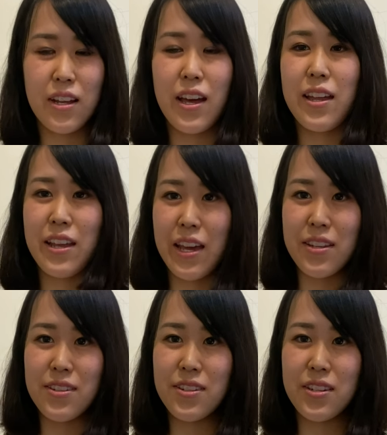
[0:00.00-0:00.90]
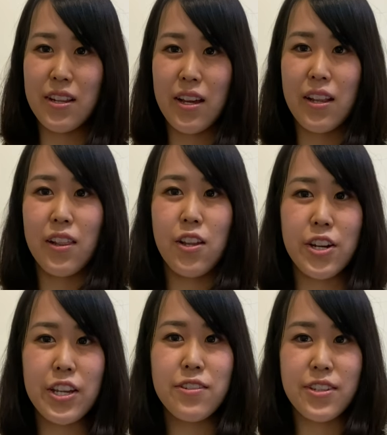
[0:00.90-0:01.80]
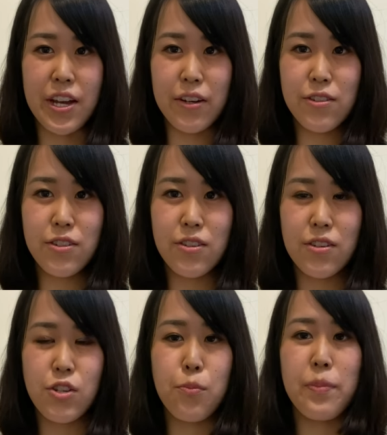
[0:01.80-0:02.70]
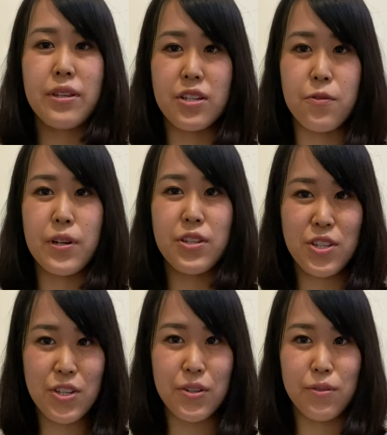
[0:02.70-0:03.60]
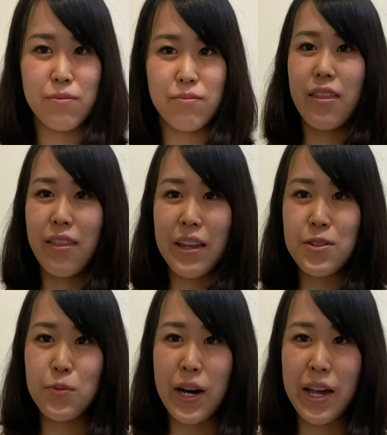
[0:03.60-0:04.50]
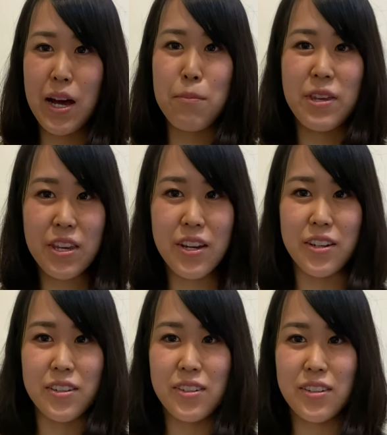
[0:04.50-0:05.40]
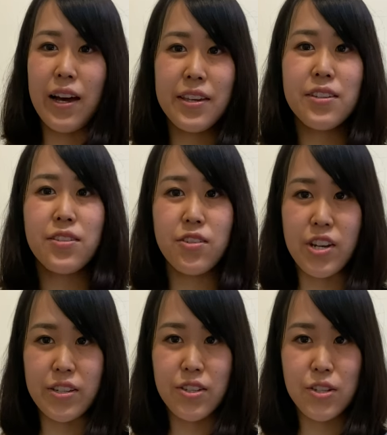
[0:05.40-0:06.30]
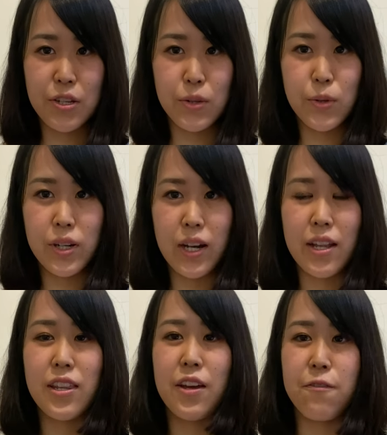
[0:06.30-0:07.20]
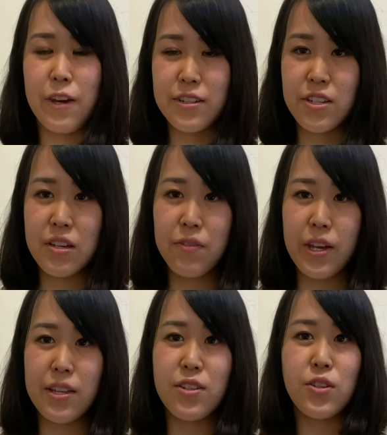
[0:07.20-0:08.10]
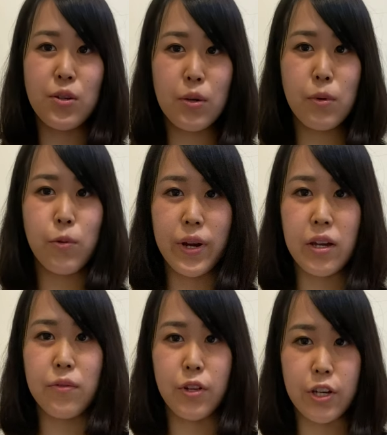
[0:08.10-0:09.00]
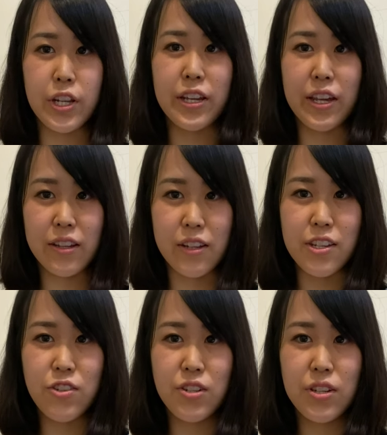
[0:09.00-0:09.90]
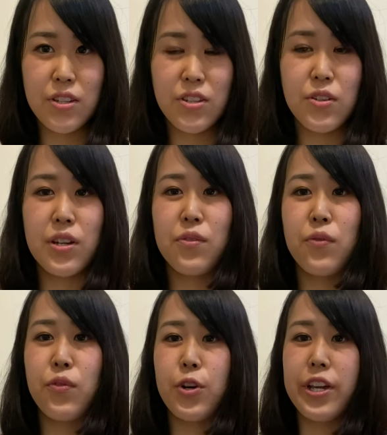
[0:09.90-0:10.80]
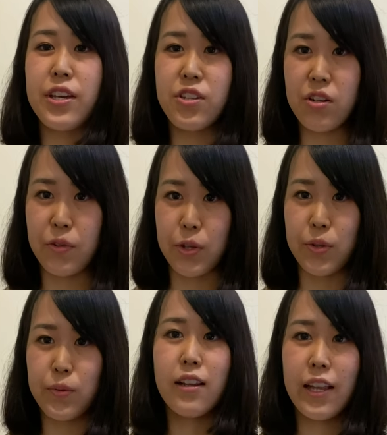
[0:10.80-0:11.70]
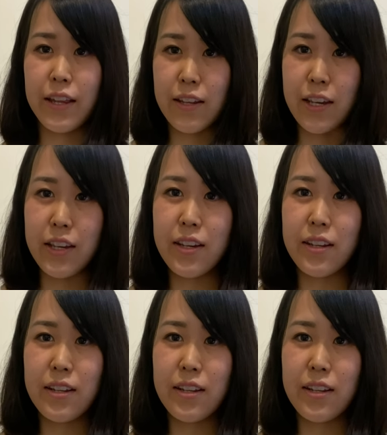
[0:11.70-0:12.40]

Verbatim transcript: and hence, learning styles should be different too. That's why I'm here. I can suggest to you an effective and suitable way of learning English suited for each of you. Lately,